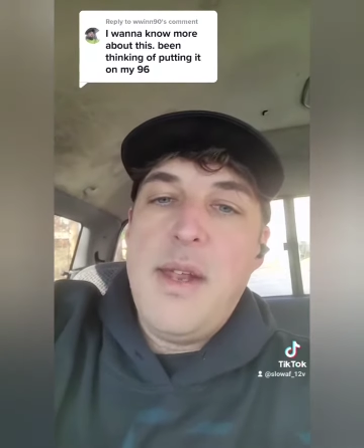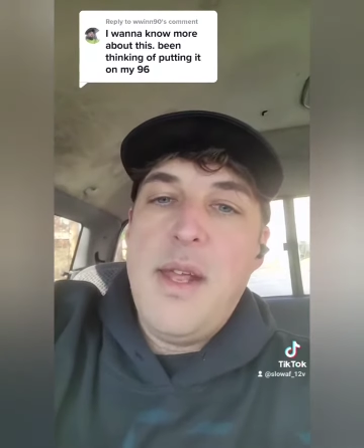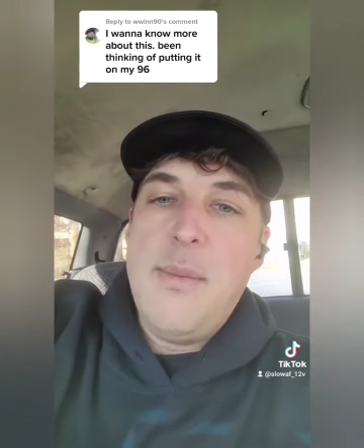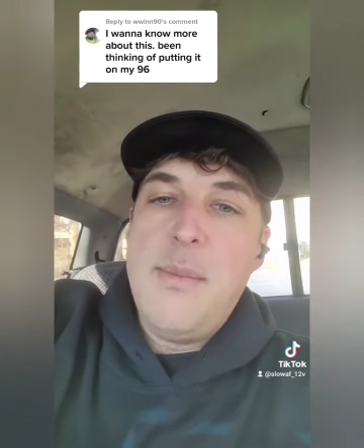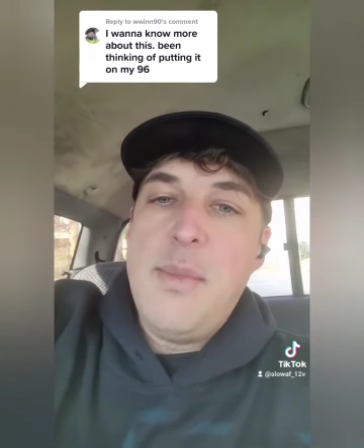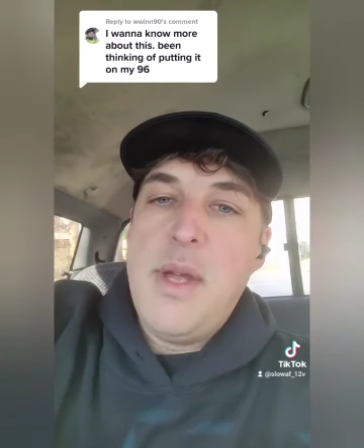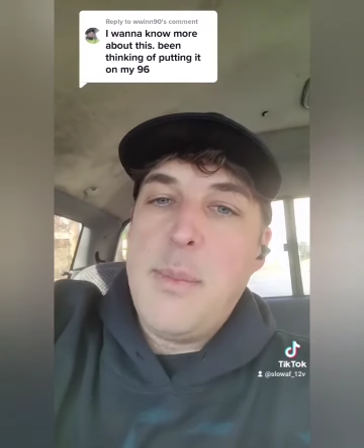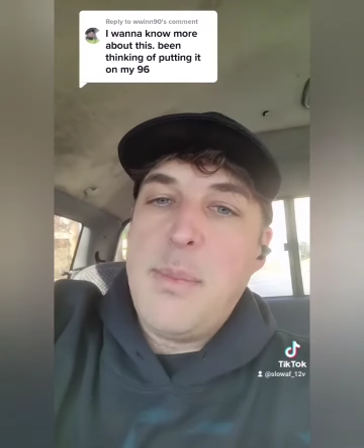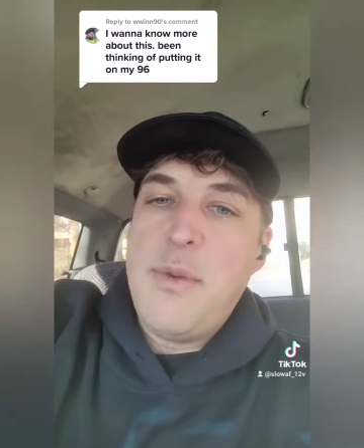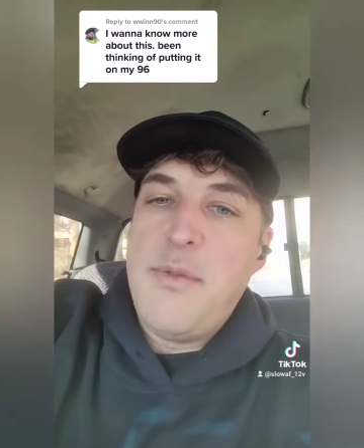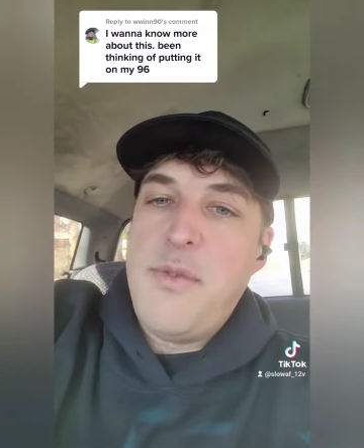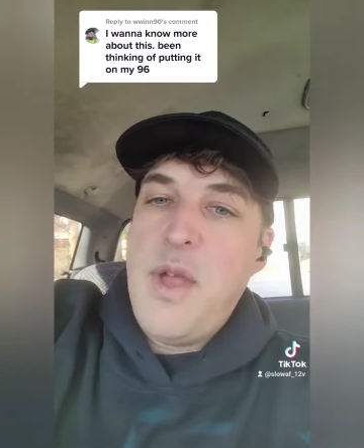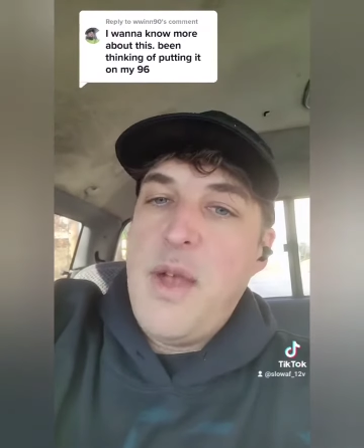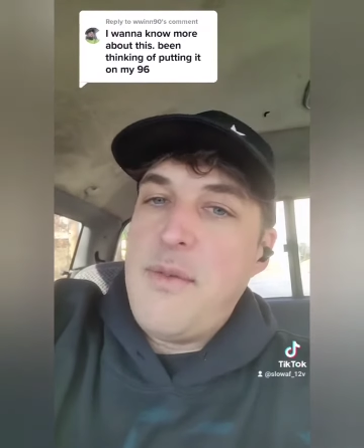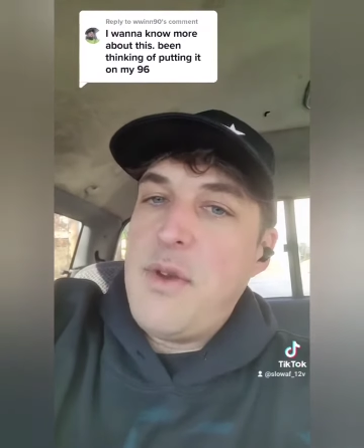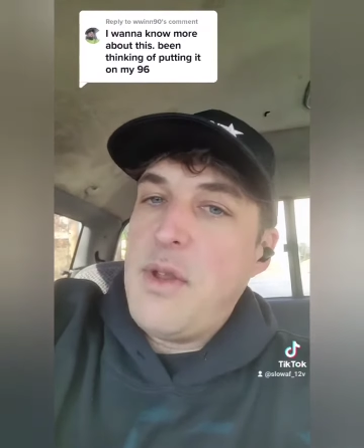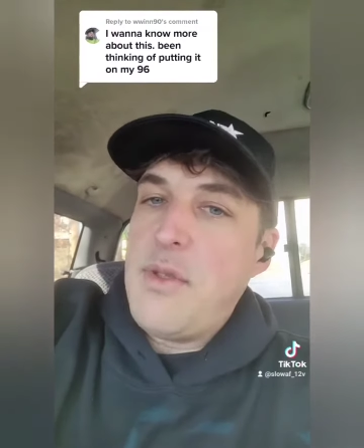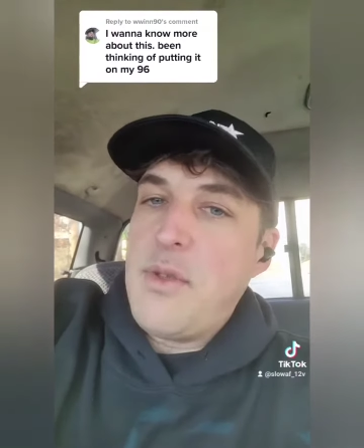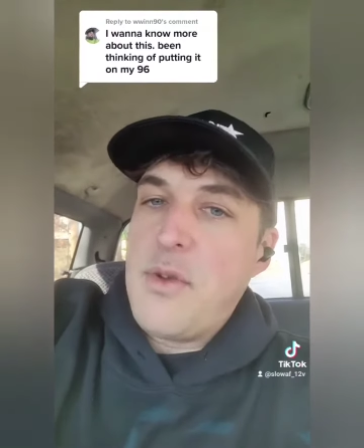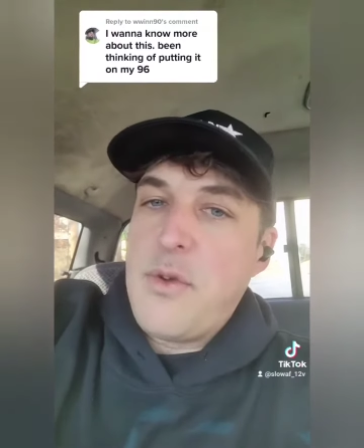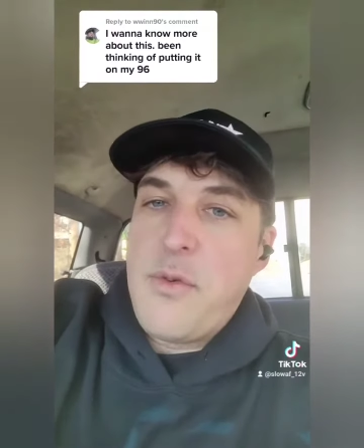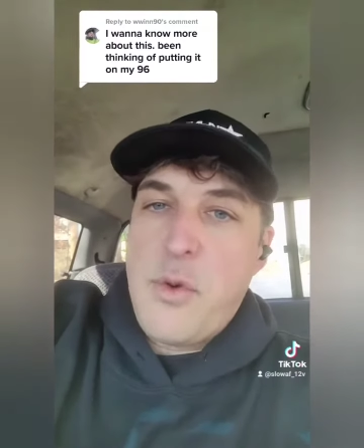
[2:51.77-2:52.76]
Hit me up if you have
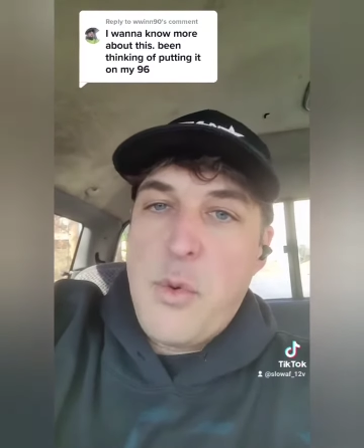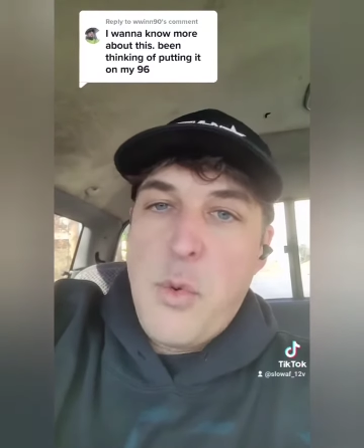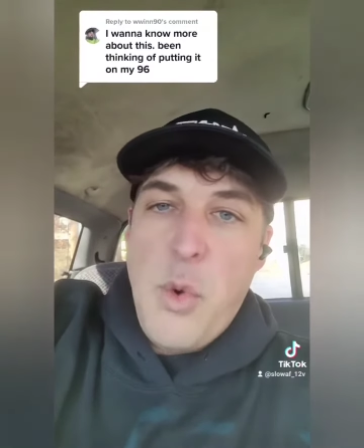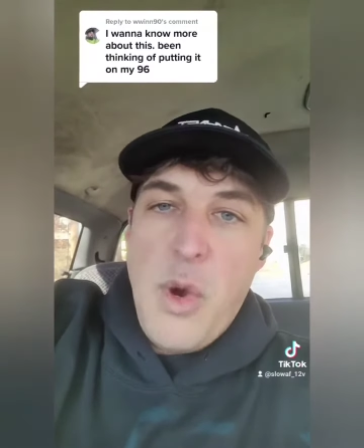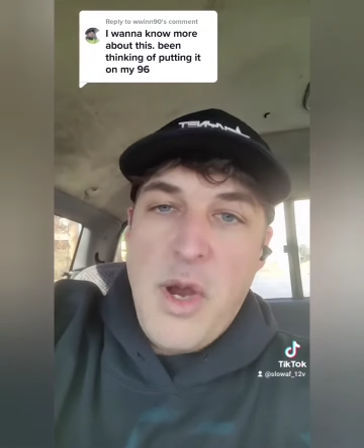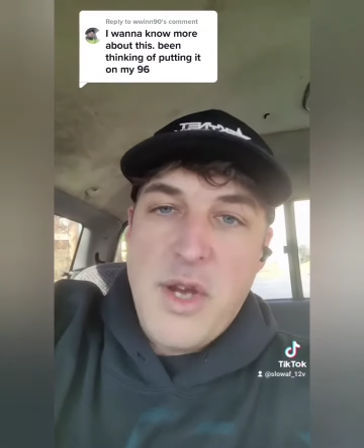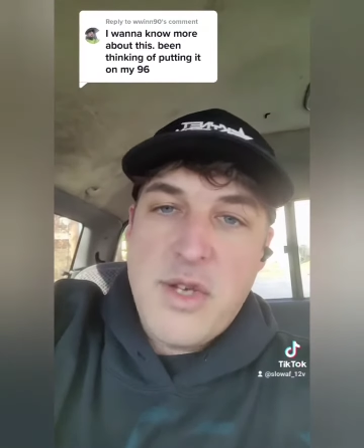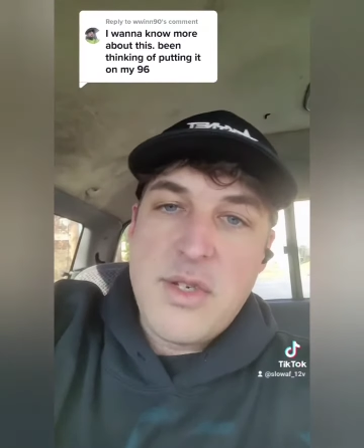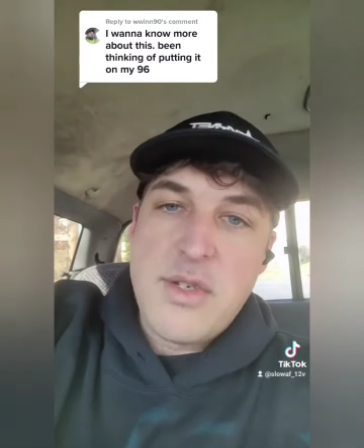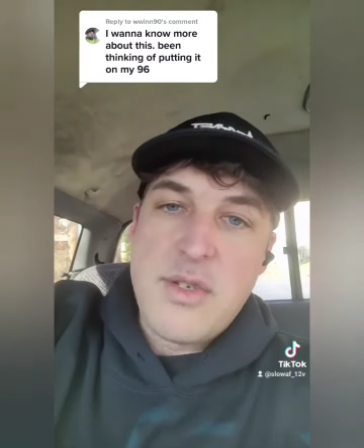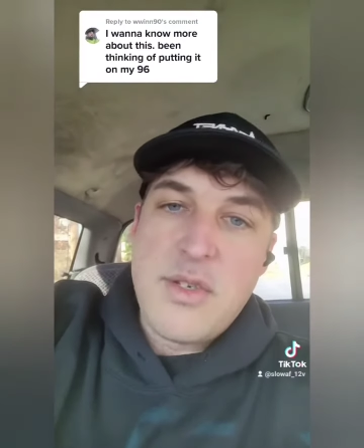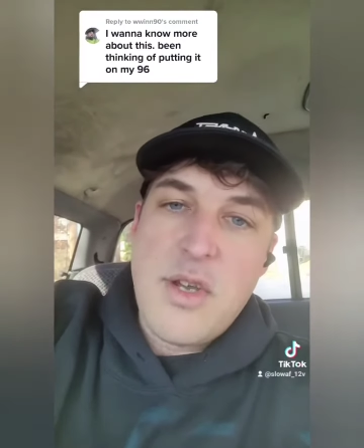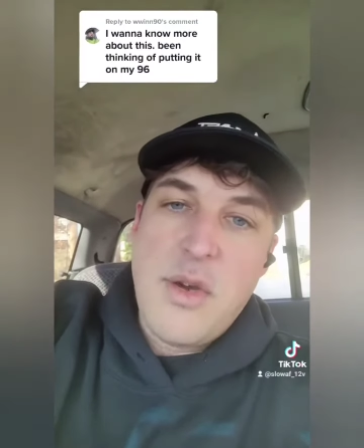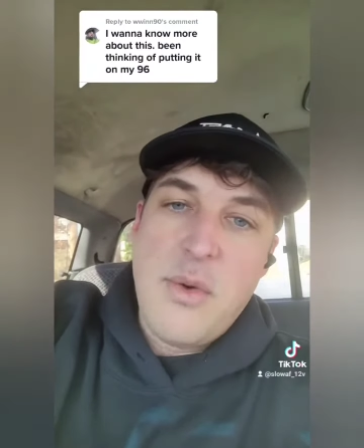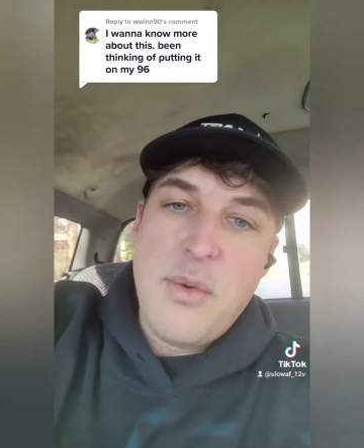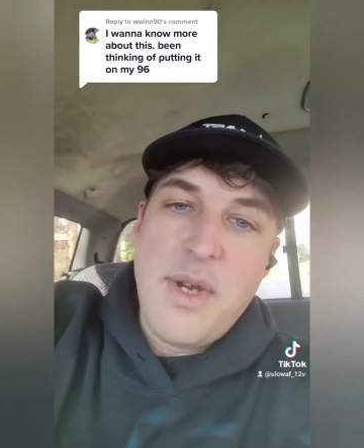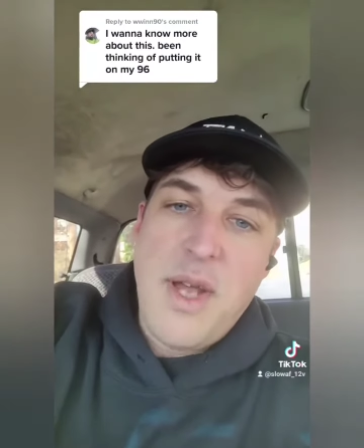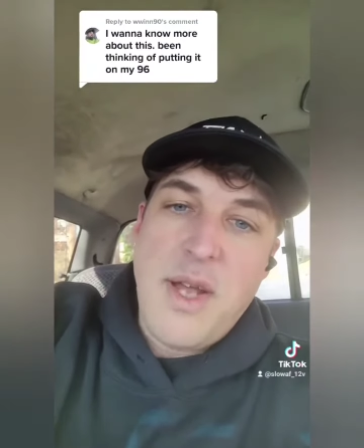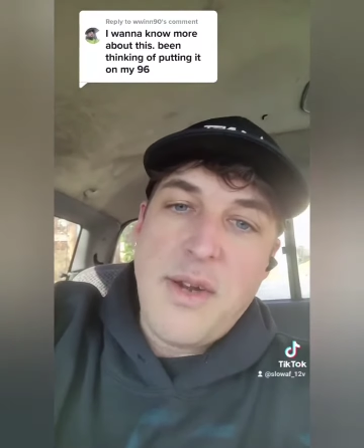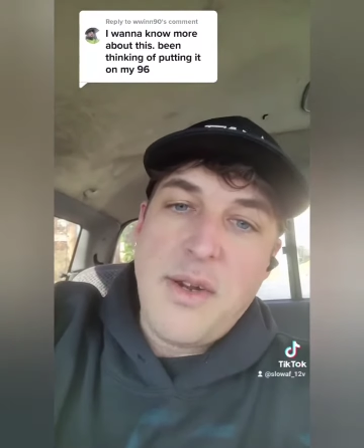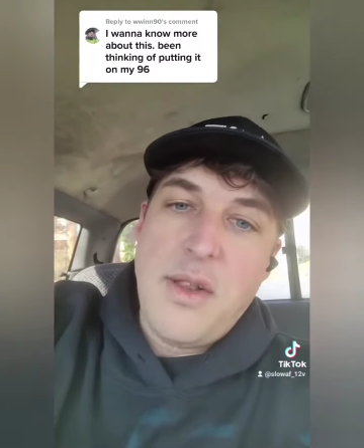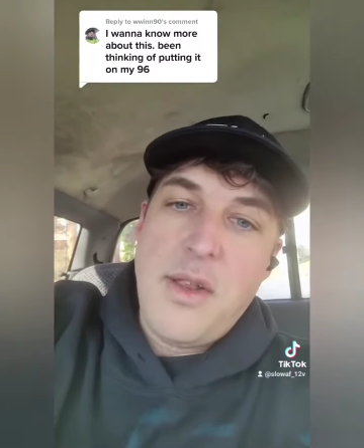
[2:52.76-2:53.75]
any other questions
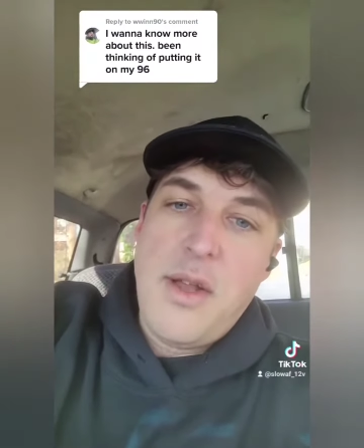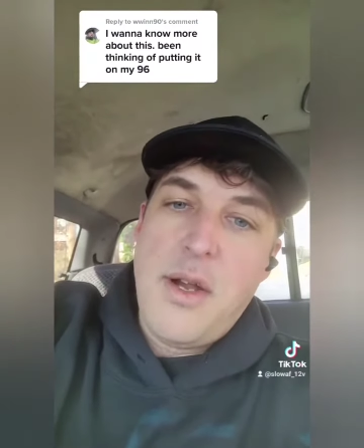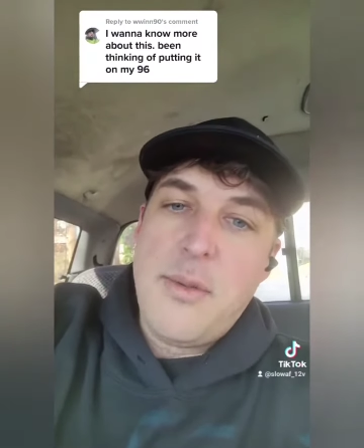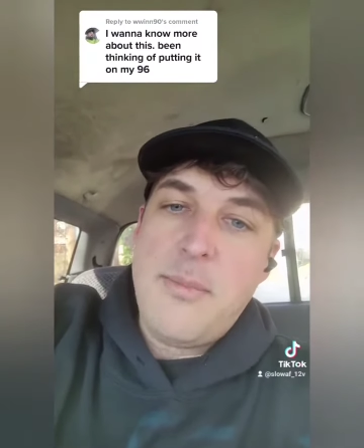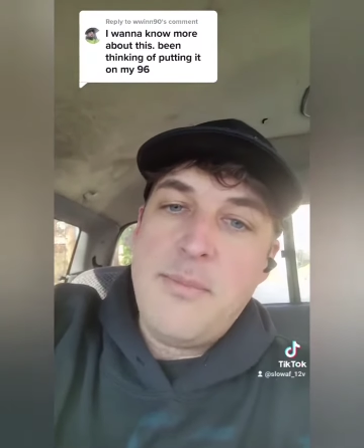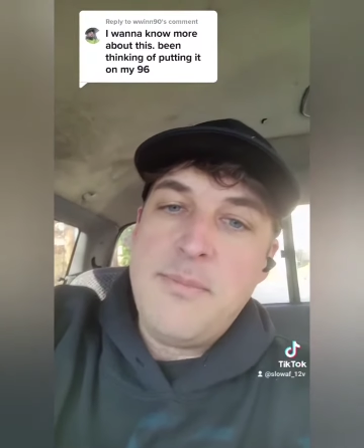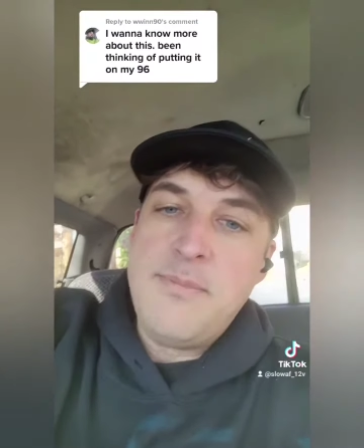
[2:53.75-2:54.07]
going down the line.